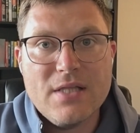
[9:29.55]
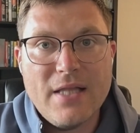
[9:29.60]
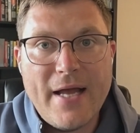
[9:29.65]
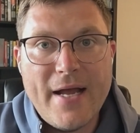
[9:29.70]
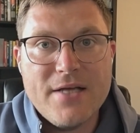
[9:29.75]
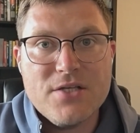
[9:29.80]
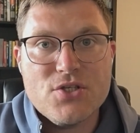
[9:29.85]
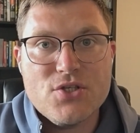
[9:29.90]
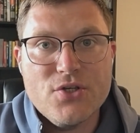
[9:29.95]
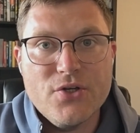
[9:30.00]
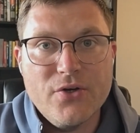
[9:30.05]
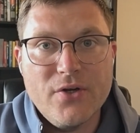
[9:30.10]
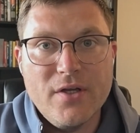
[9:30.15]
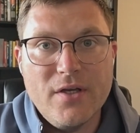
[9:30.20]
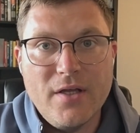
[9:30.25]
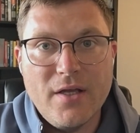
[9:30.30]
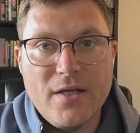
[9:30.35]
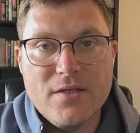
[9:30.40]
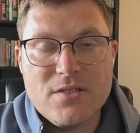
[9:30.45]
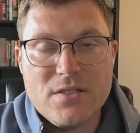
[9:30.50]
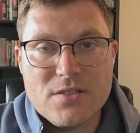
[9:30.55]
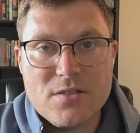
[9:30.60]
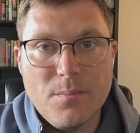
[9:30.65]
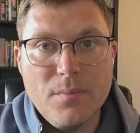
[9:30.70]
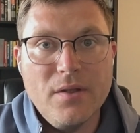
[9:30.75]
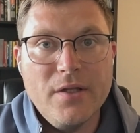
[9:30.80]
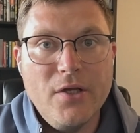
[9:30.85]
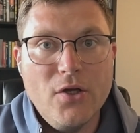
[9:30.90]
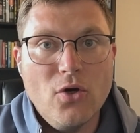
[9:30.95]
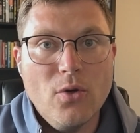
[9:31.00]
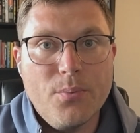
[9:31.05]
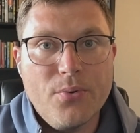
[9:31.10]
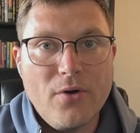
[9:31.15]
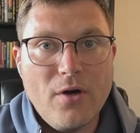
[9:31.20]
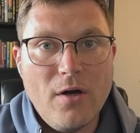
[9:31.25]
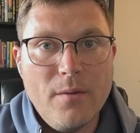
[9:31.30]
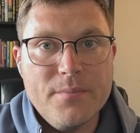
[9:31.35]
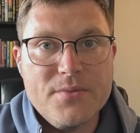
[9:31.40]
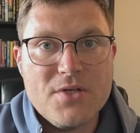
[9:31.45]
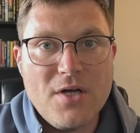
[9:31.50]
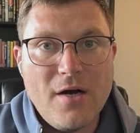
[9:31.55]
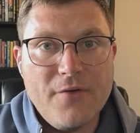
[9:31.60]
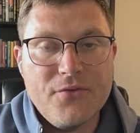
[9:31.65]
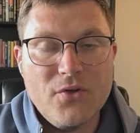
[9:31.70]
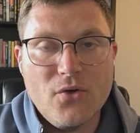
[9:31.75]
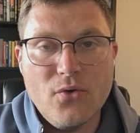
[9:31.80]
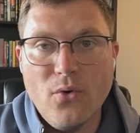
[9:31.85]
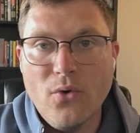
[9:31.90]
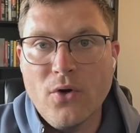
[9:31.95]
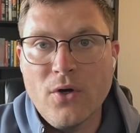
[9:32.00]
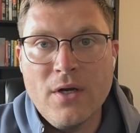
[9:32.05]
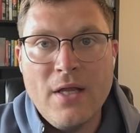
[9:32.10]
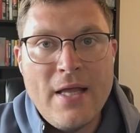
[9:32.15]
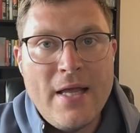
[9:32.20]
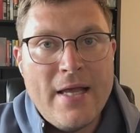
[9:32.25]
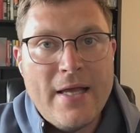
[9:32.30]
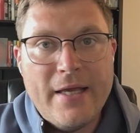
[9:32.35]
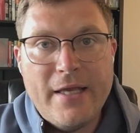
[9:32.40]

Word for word: last year, getting into some legal problems off the court.